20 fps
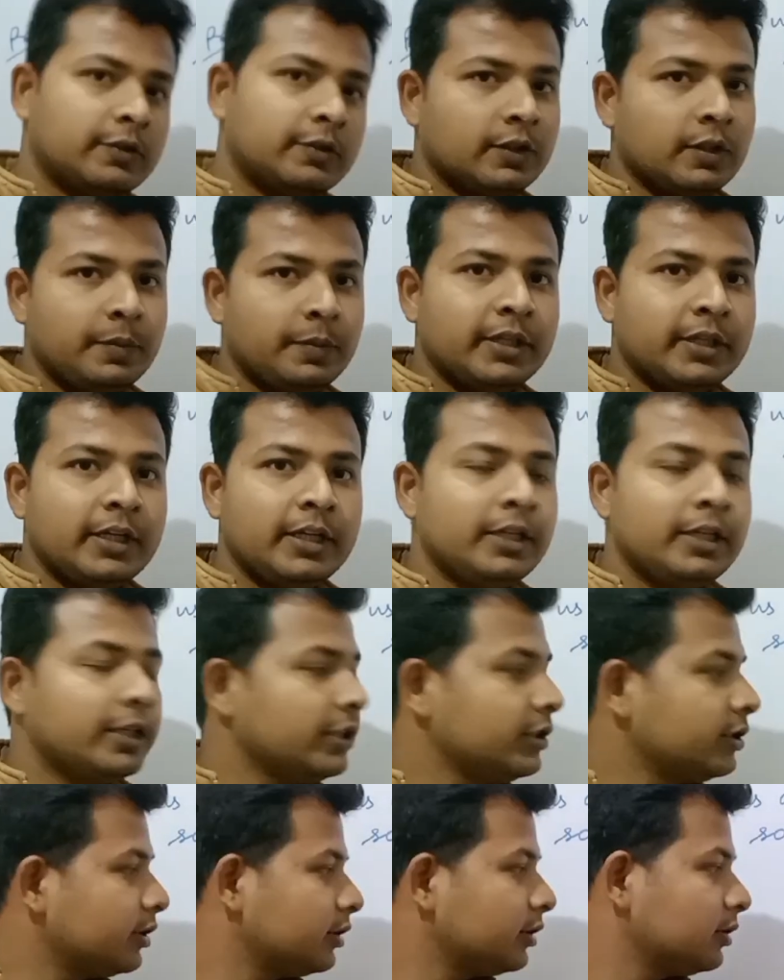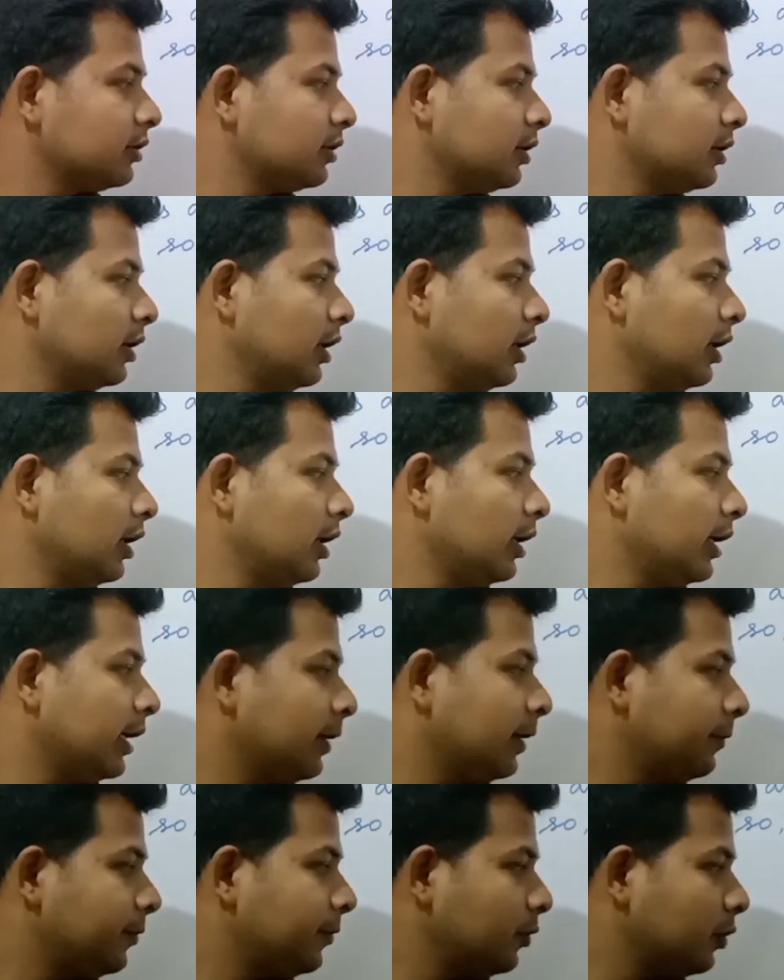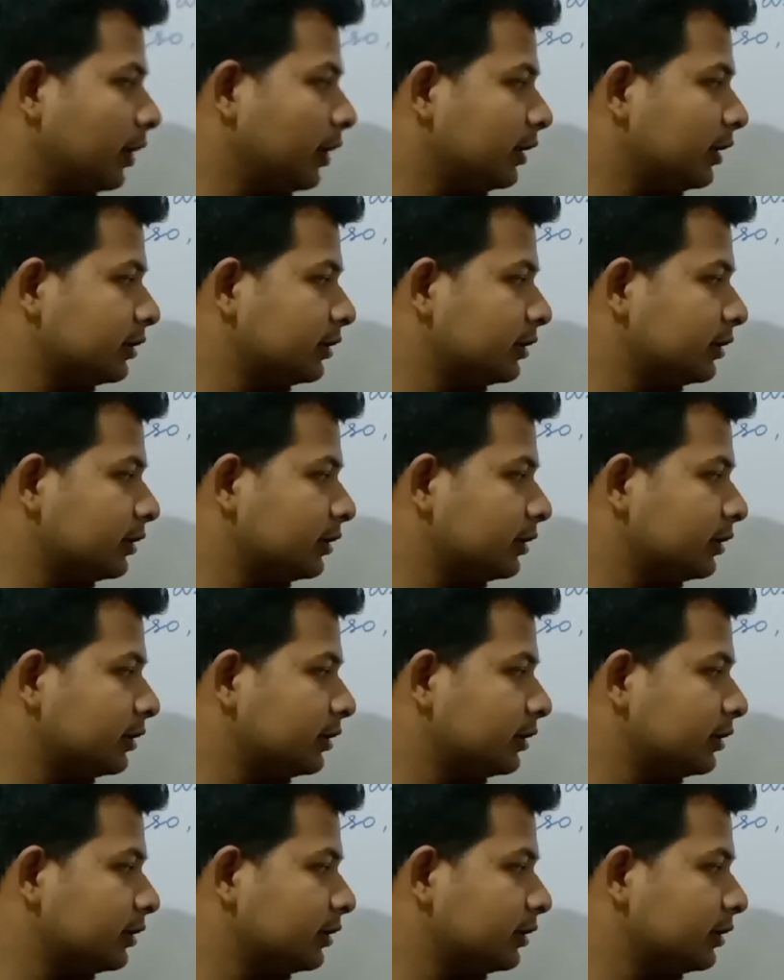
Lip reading: integer, this will be an integer.